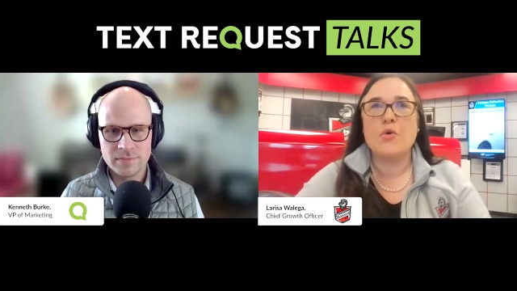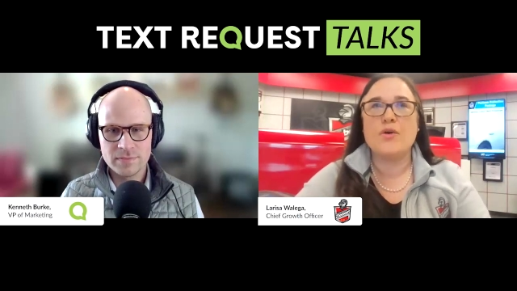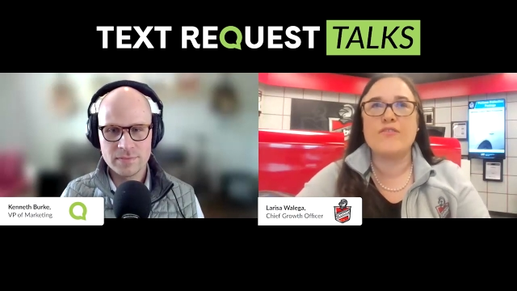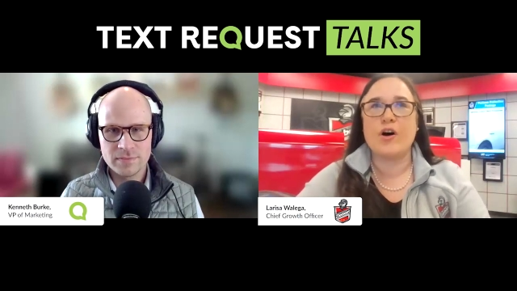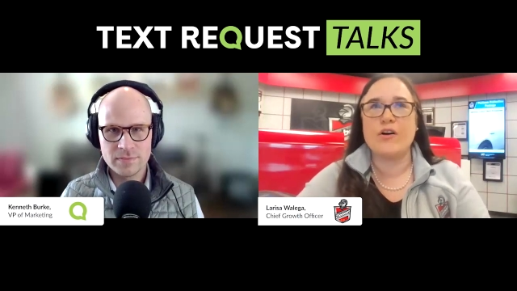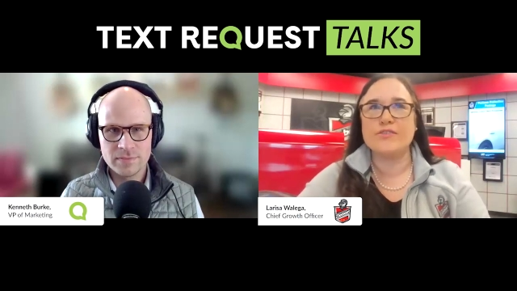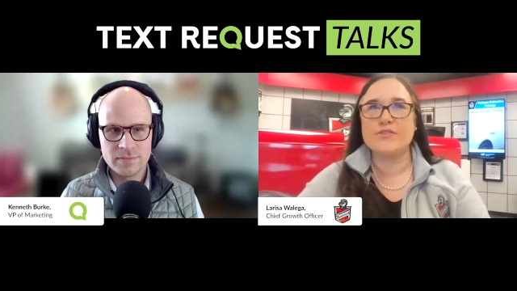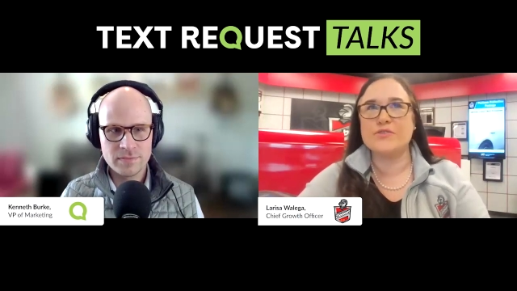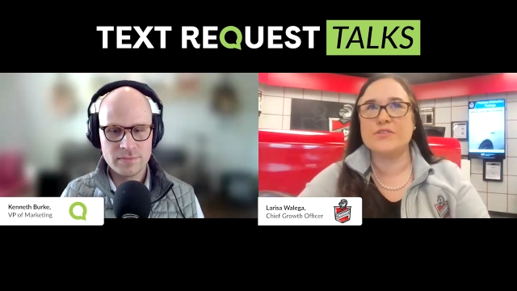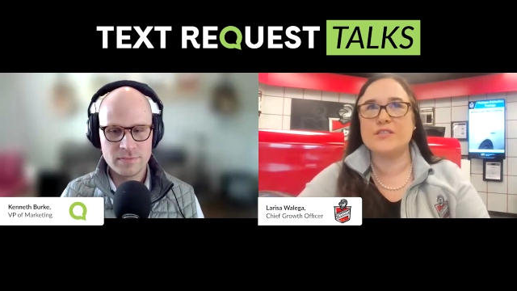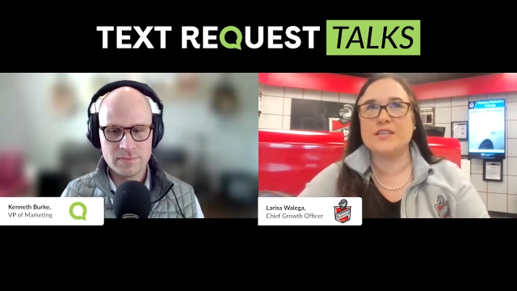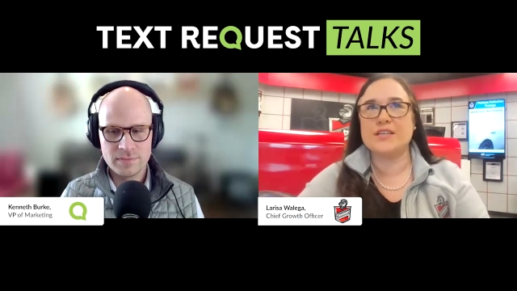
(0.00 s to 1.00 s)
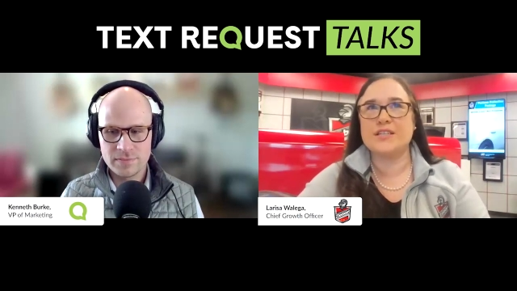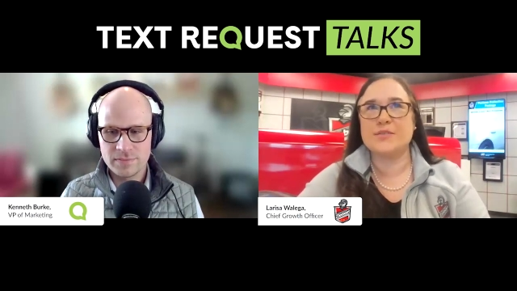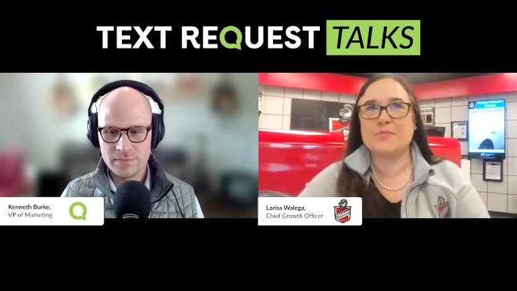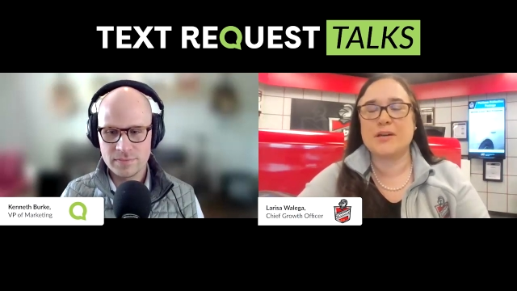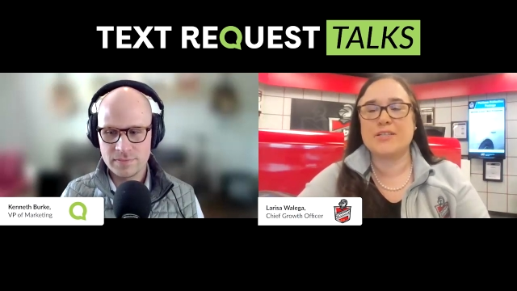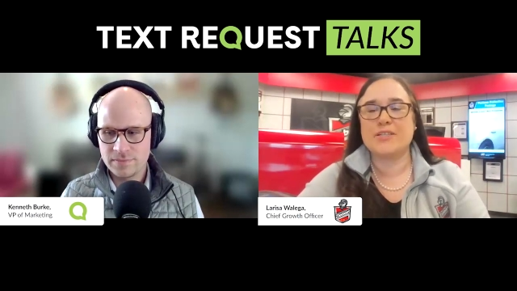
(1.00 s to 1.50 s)
Speaker 1: we've also seen
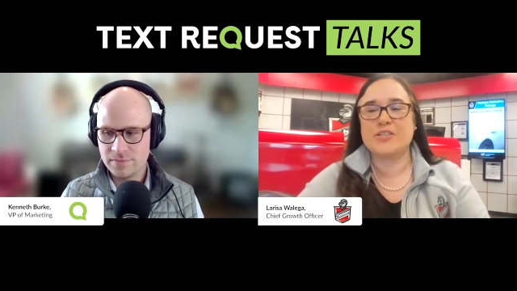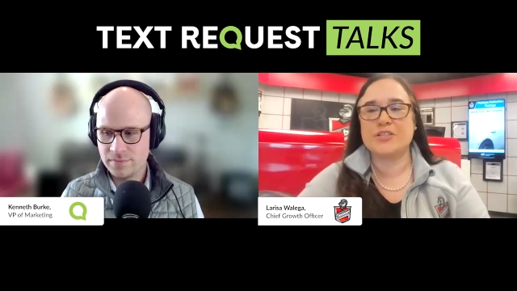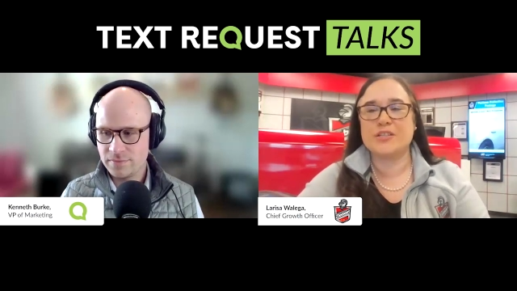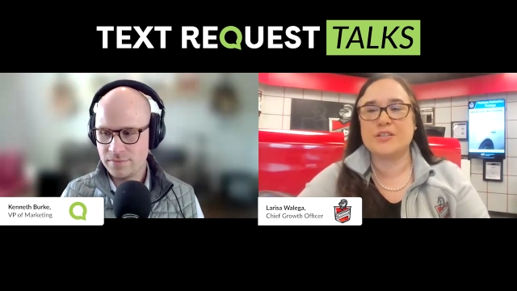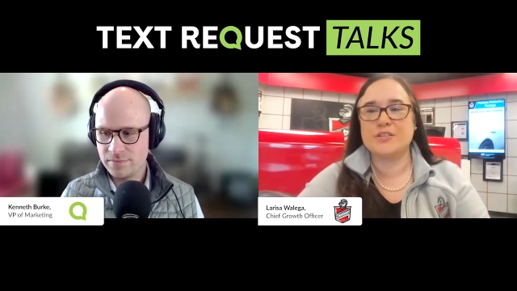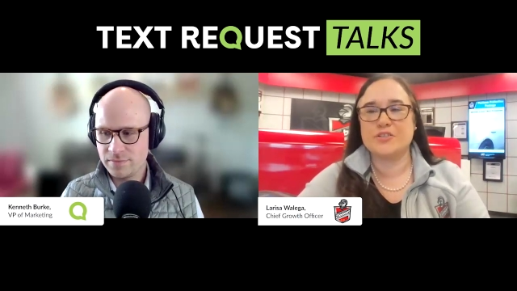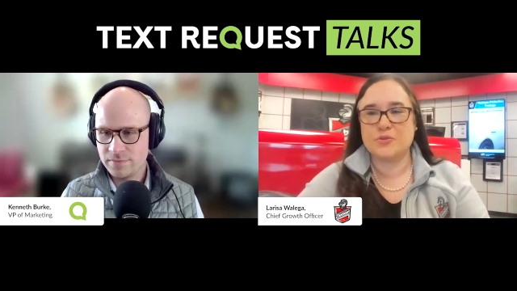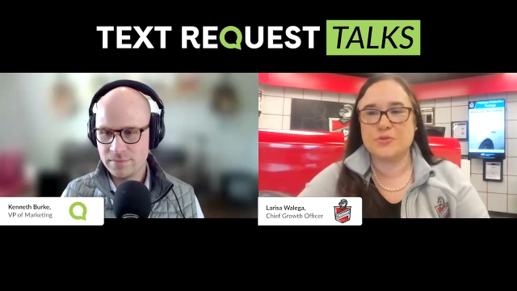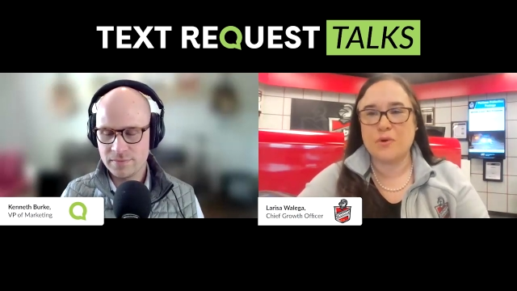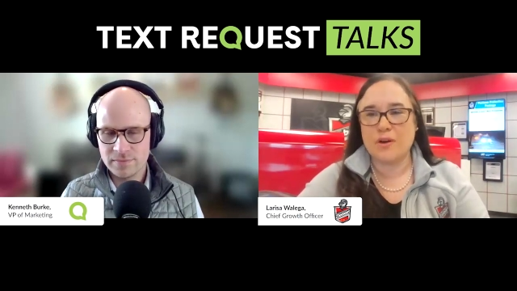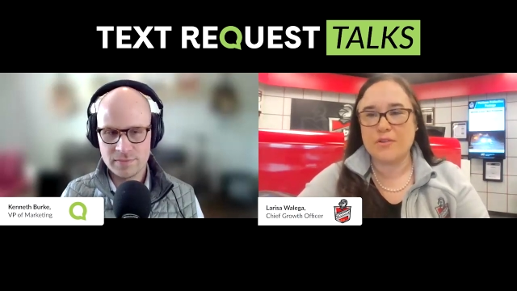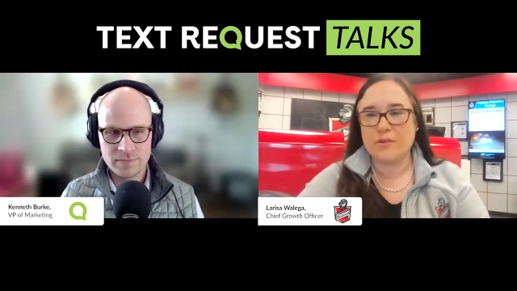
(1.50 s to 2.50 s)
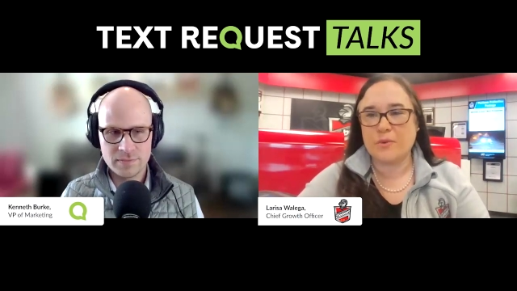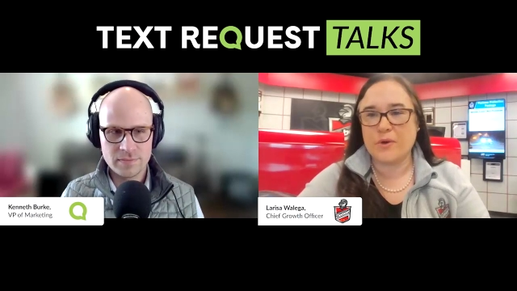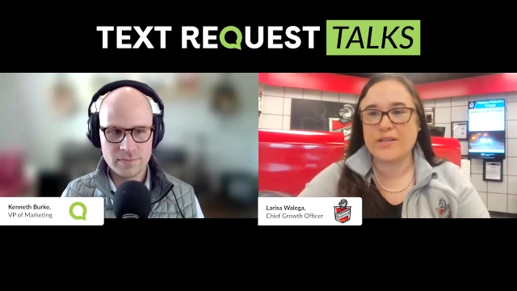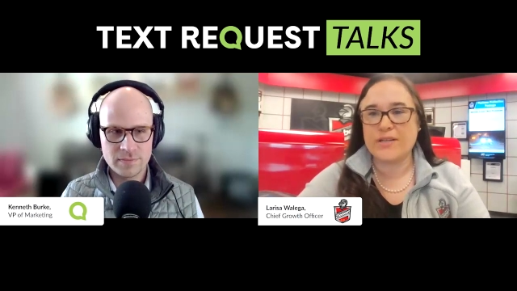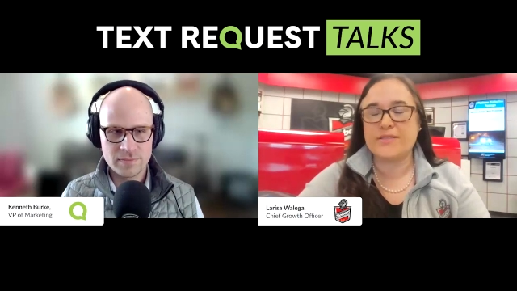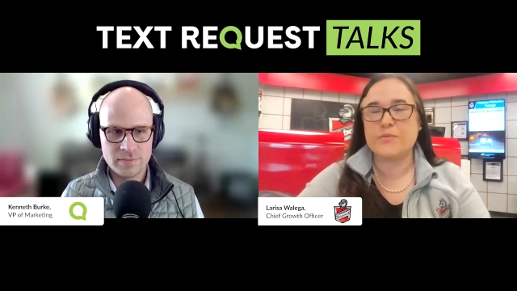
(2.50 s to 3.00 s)
expansion into other ways.